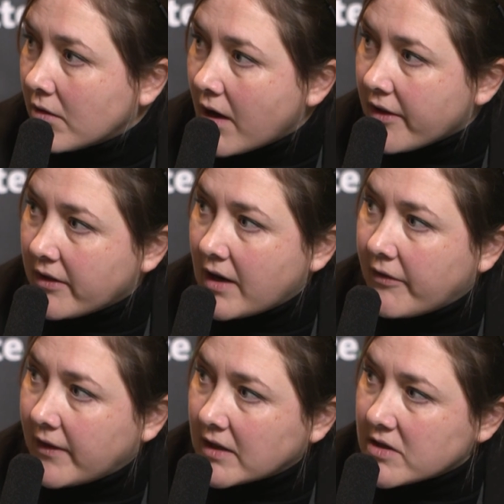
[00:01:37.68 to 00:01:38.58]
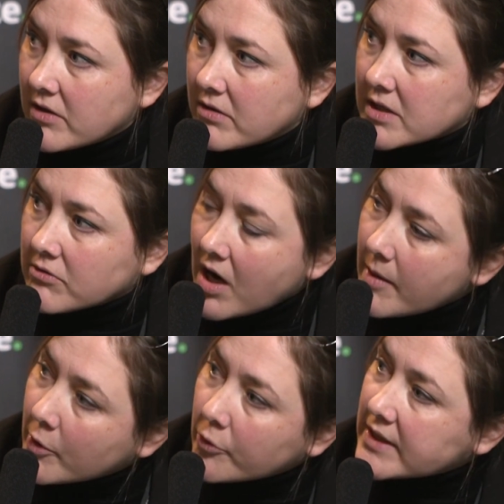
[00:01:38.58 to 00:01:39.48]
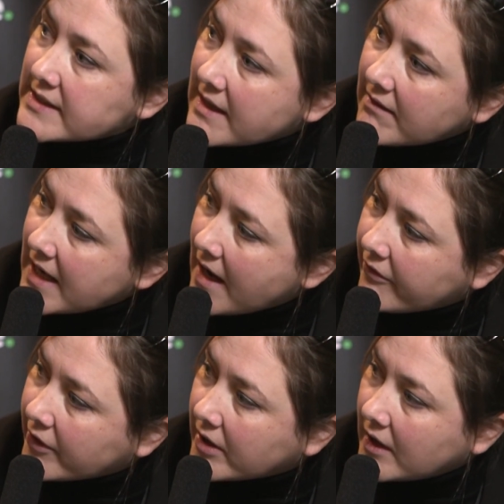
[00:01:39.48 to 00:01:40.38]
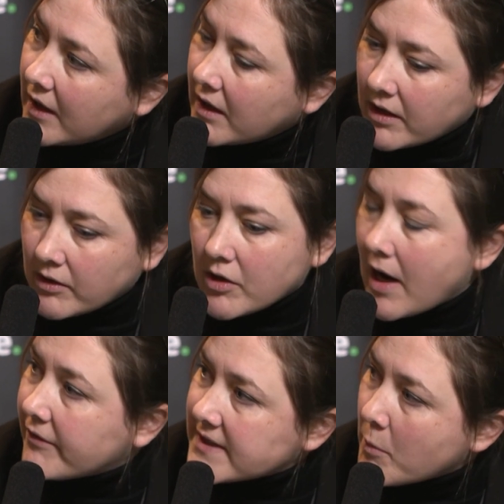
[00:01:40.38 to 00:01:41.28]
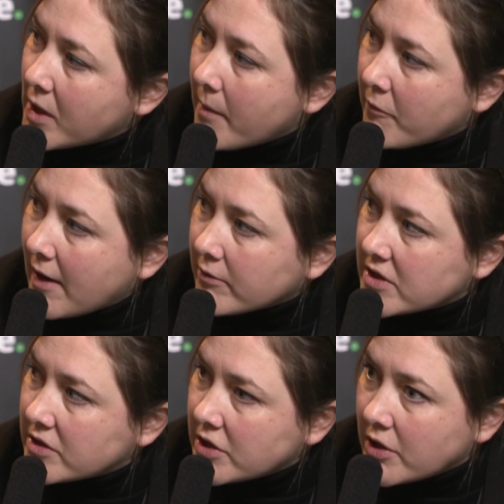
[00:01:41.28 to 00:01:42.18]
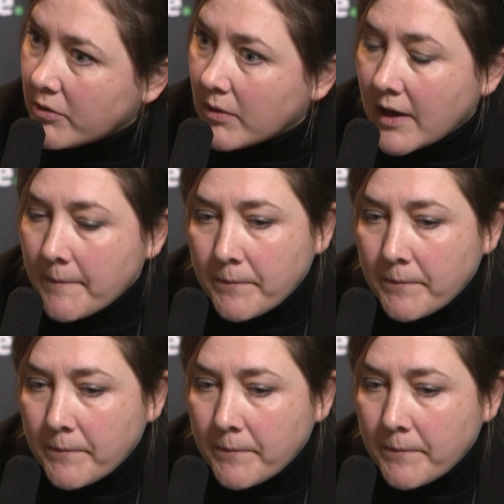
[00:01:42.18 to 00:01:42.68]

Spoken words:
rather than having to describe it or necessarily have someone come around to